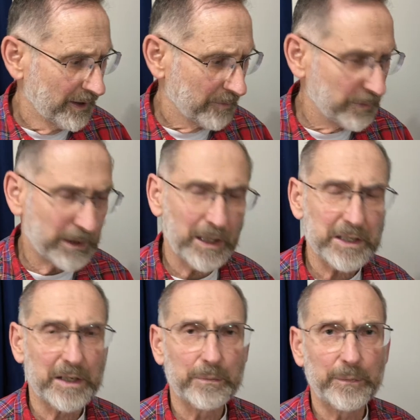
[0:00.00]

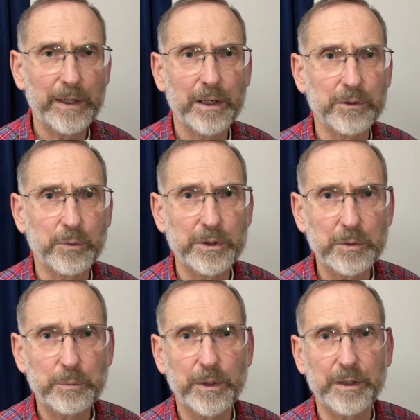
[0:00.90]
because I've found when you
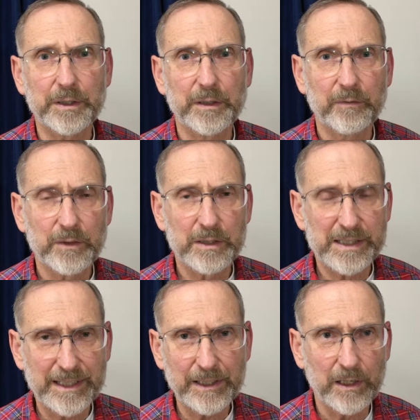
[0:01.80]
put
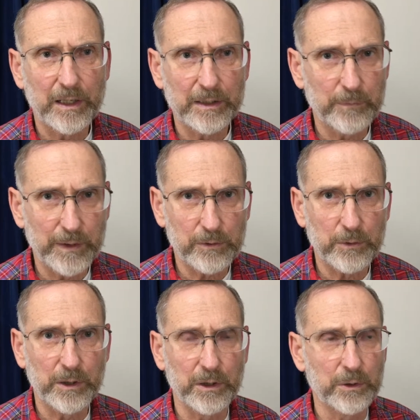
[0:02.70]
stick-on
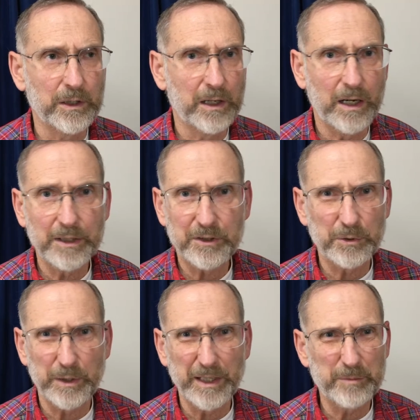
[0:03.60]
Velcro
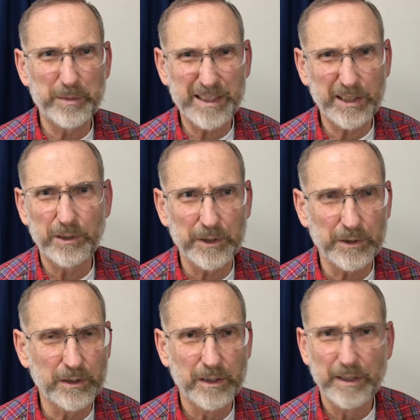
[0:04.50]
onto any
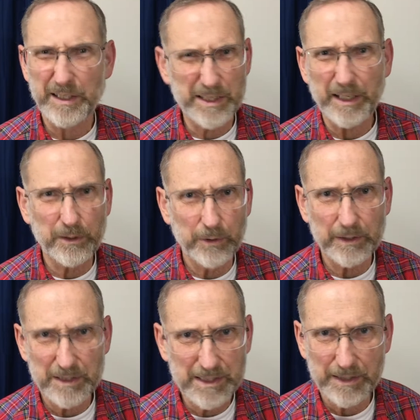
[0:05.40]
material, it's not going
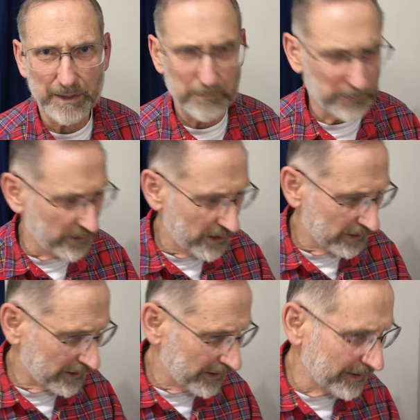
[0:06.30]
to stick for a
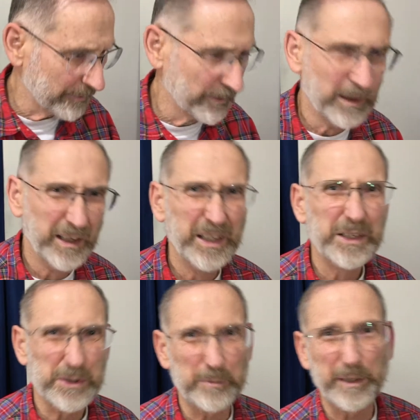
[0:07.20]
long time.
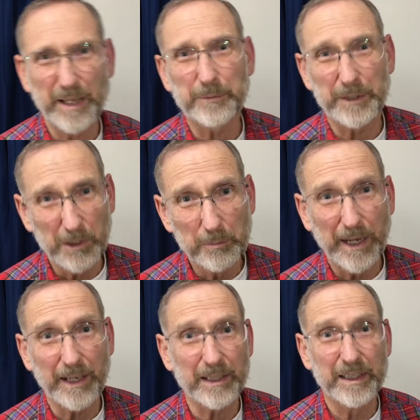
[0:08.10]
So I'm going to have to go
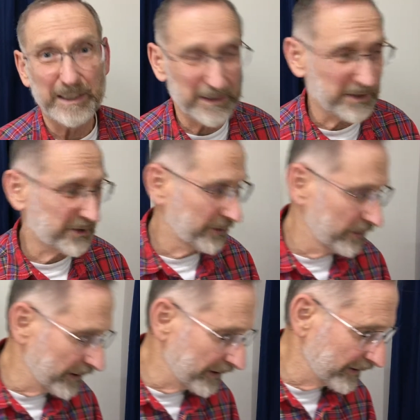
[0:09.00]
back and get the
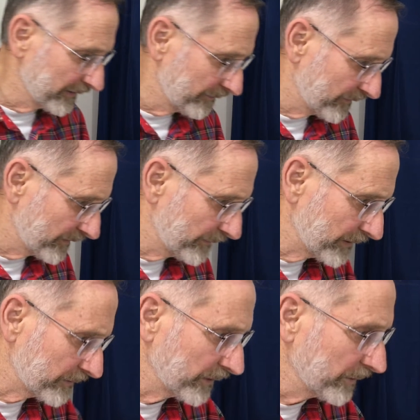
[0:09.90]
sew-on
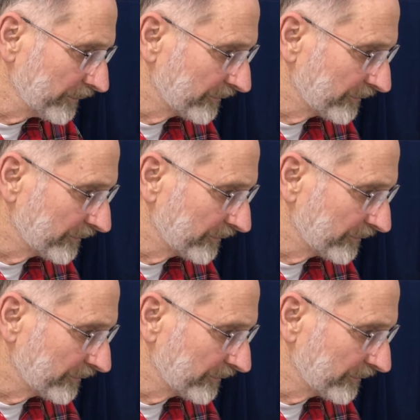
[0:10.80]
Velcro.